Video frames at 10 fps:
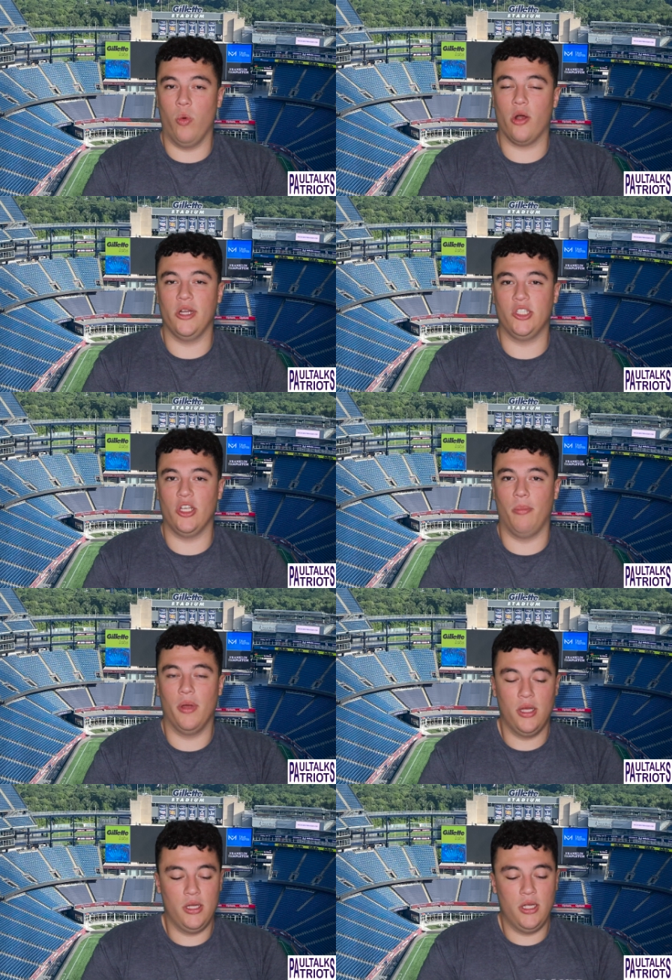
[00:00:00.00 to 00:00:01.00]
worrisome.
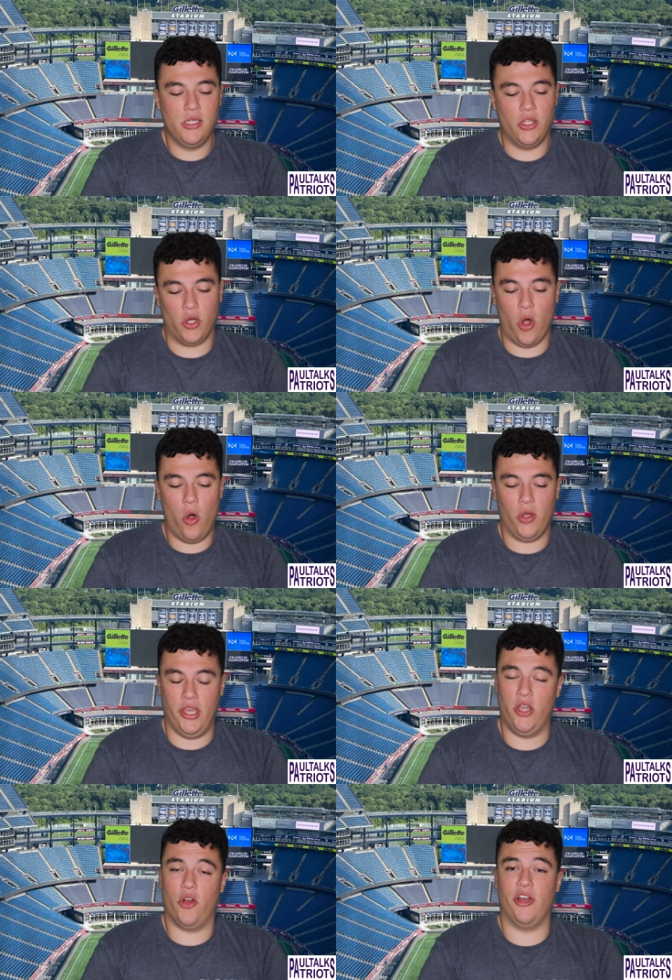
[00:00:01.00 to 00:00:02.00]
The goal
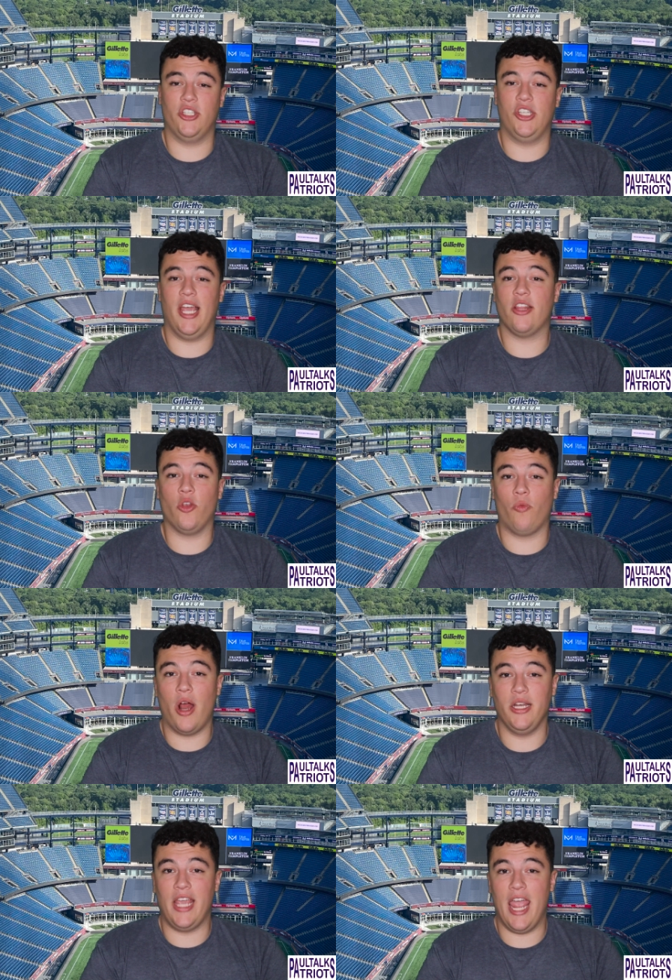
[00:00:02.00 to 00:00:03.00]
here is to get the
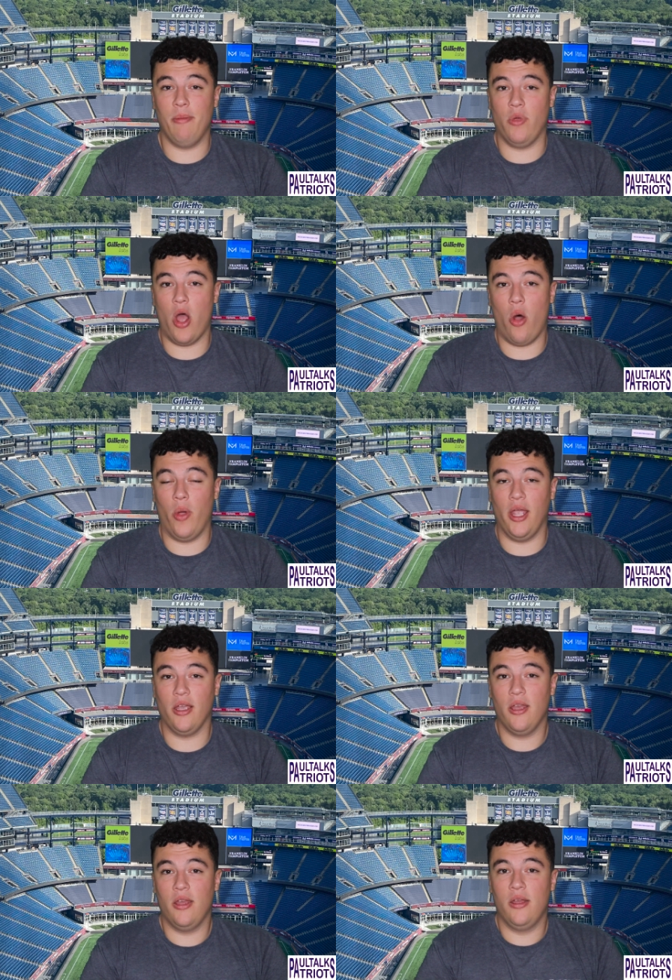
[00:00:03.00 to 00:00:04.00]
run game
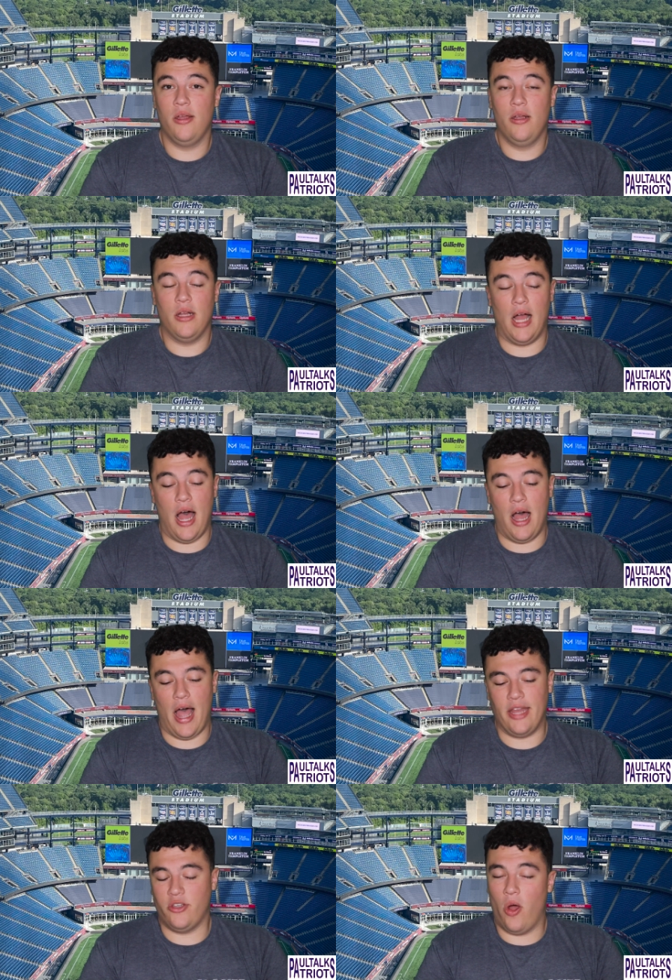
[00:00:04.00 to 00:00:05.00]
going.
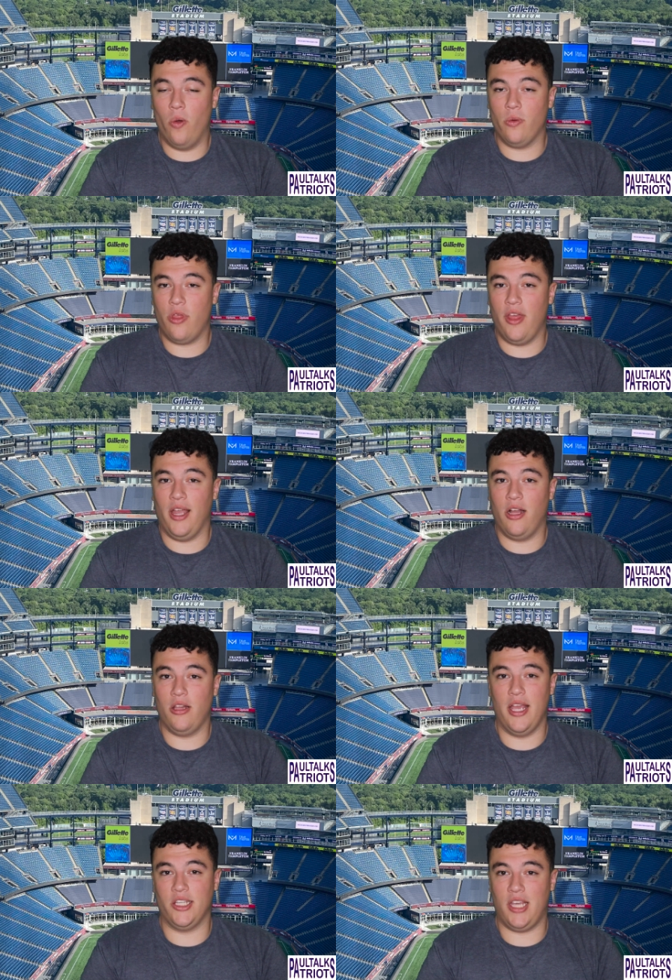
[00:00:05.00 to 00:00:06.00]
I don't think
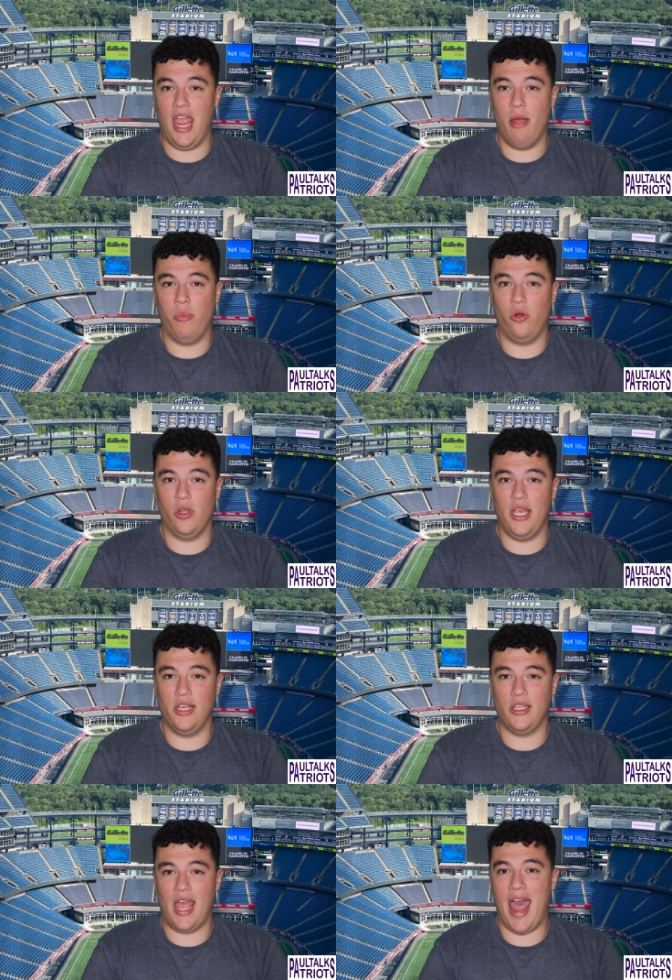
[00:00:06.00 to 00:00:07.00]
Calais Campbell
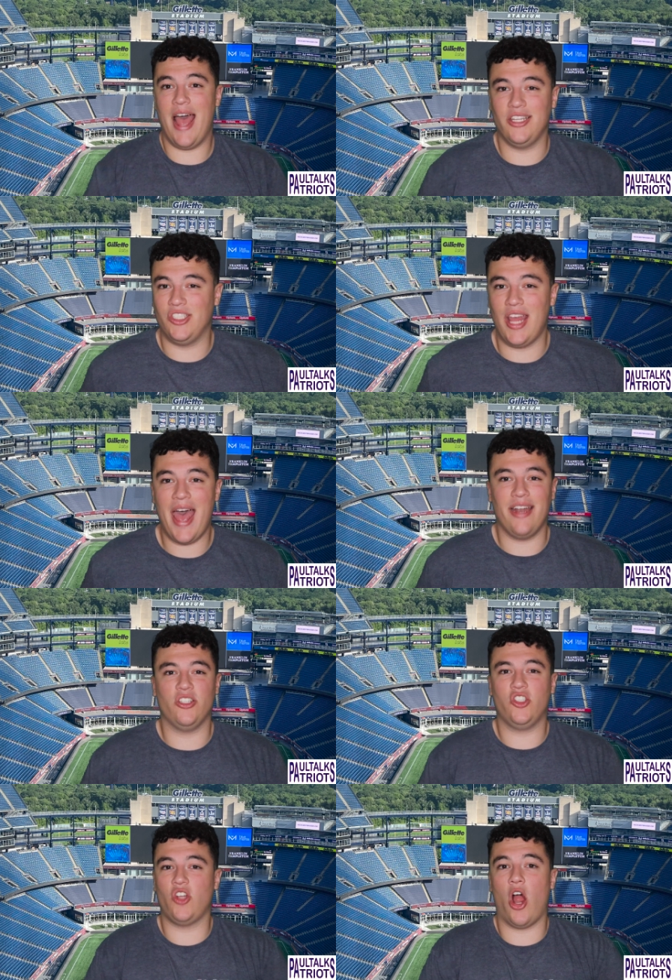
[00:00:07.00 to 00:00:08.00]
has that
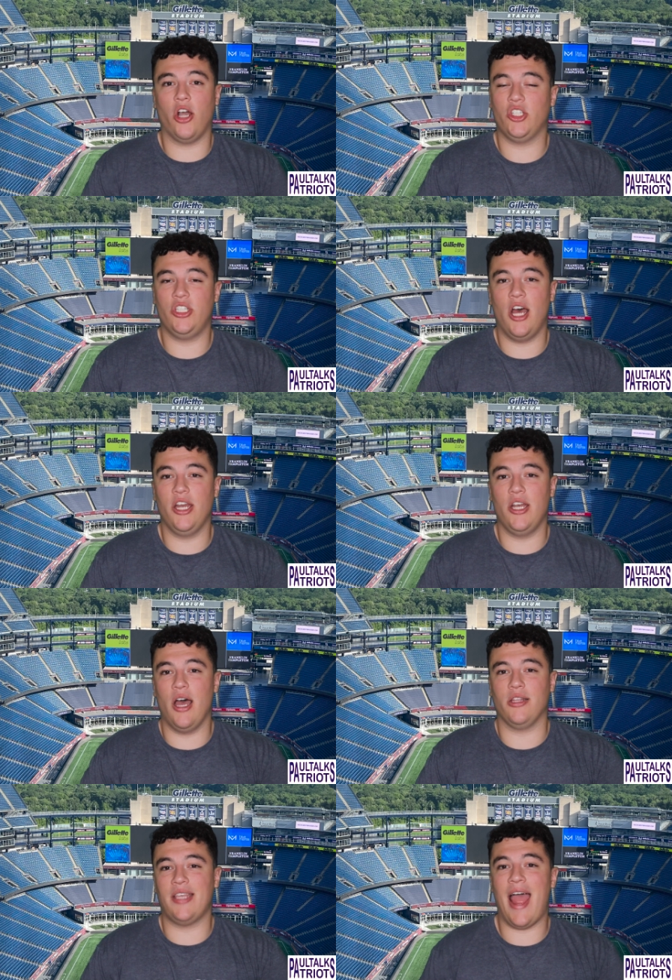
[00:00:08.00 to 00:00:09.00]
star-studded
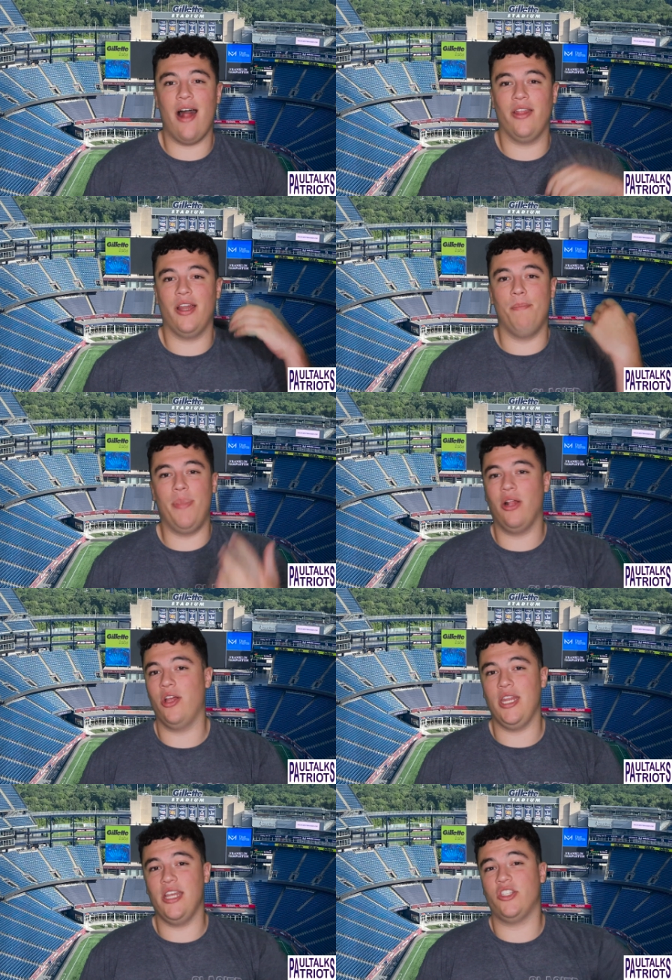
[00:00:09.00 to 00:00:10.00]
talent
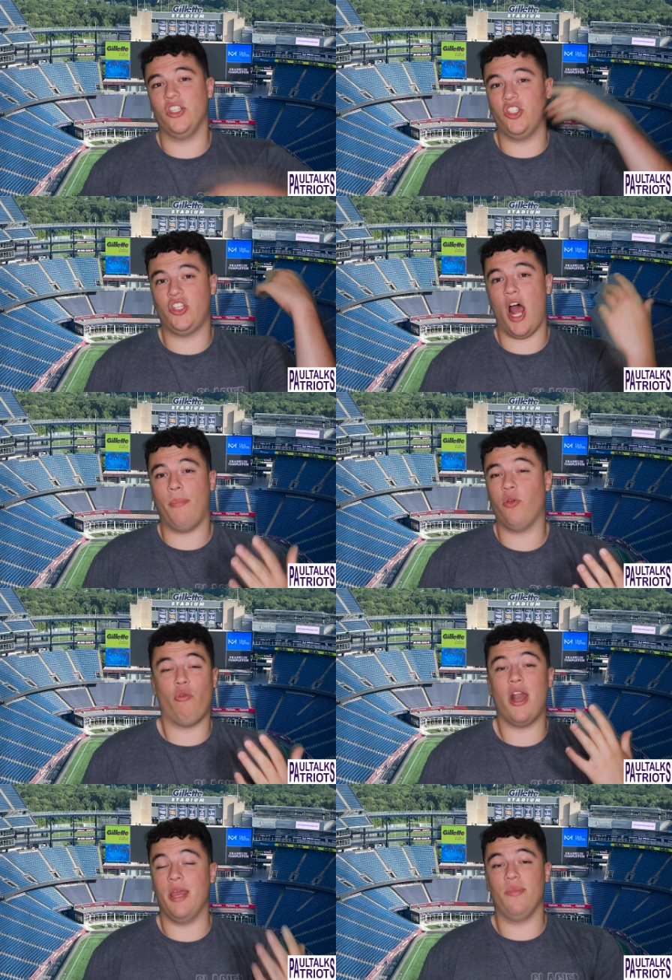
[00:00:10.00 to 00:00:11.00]
ability to stop the
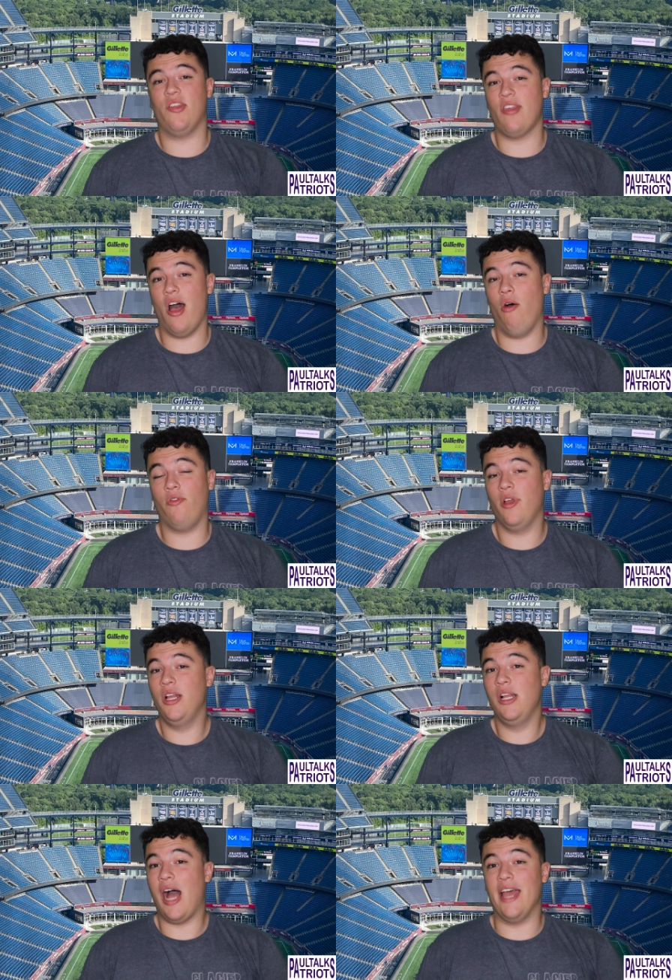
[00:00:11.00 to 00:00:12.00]
run
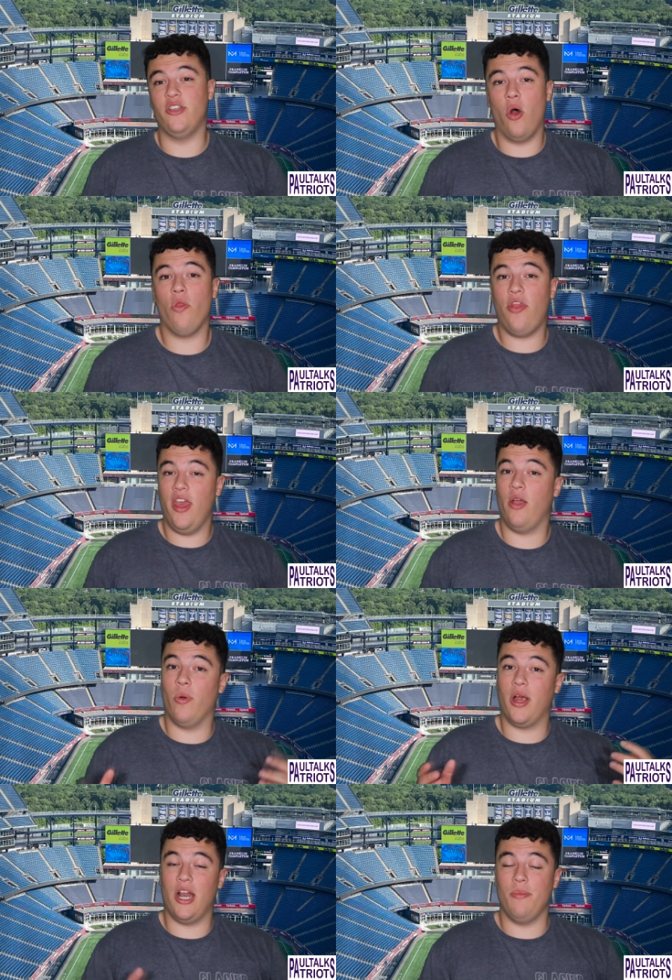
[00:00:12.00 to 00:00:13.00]
himself. I don't think
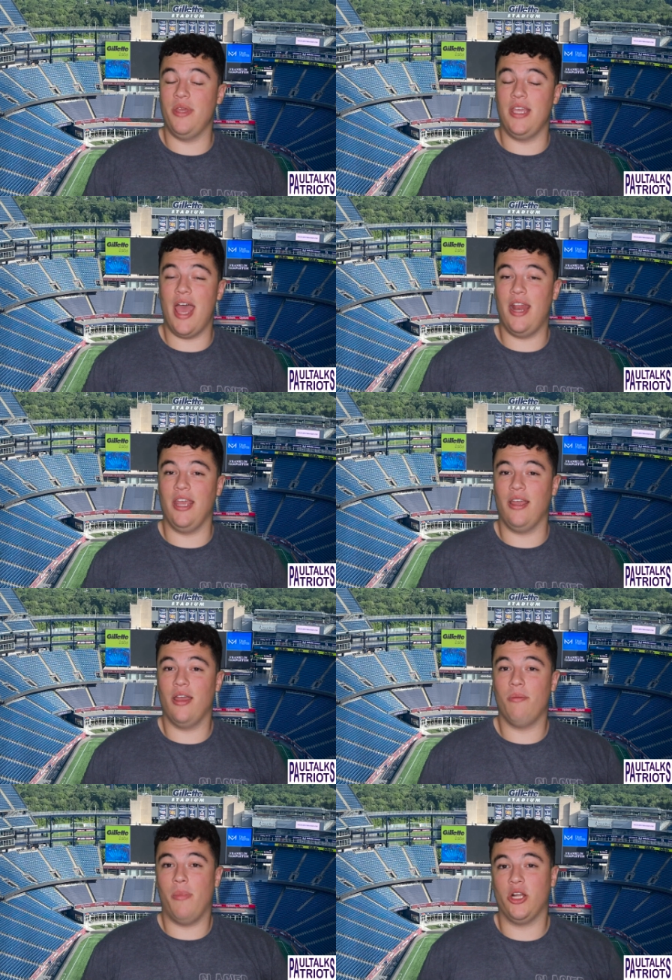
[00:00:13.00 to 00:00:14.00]
we're going to be getting
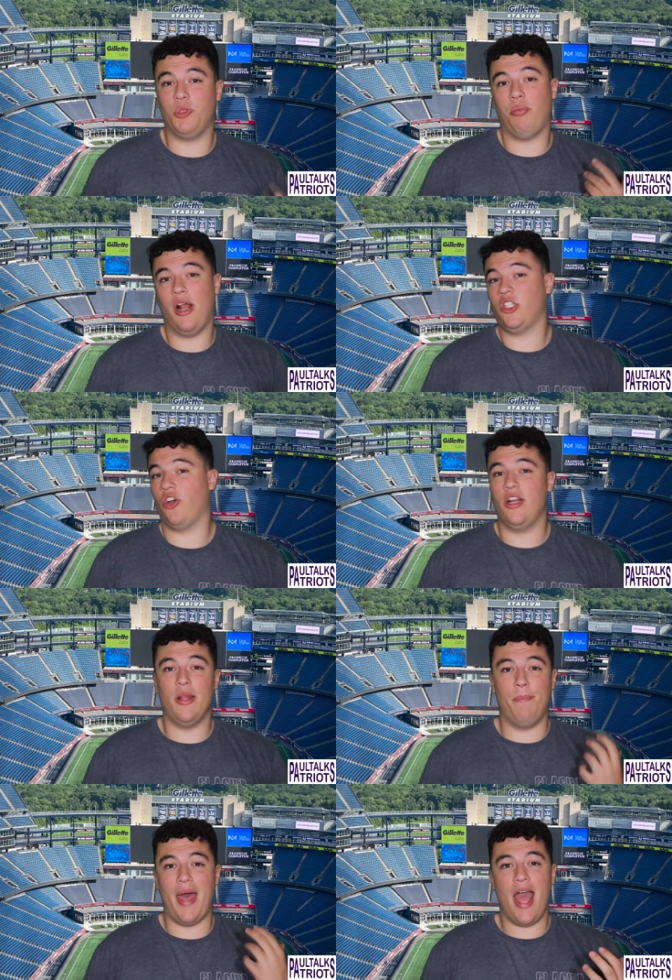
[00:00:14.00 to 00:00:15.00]
much pressure in the
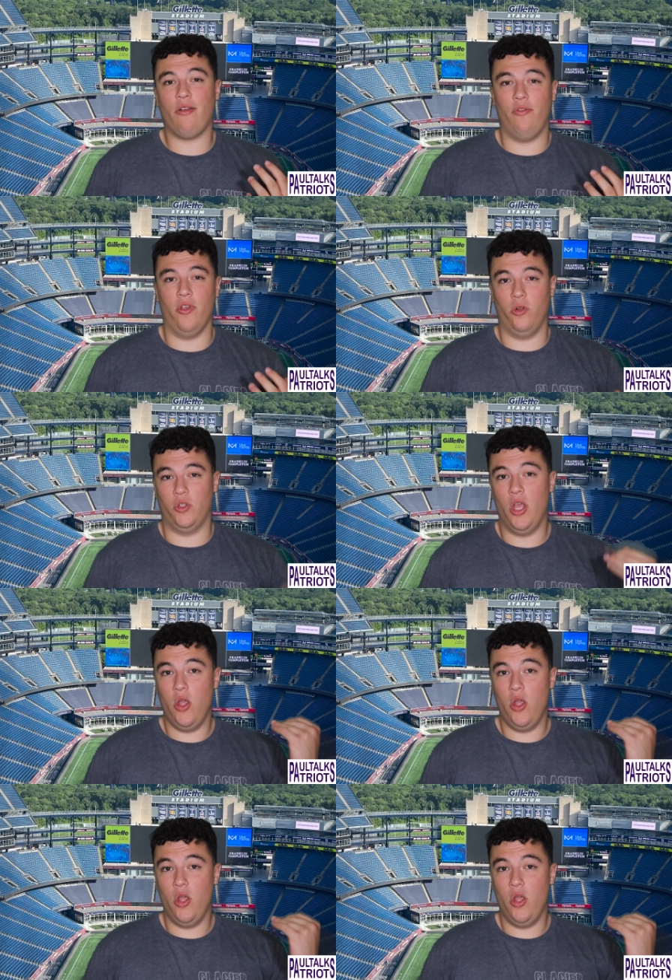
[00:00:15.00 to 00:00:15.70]
backfield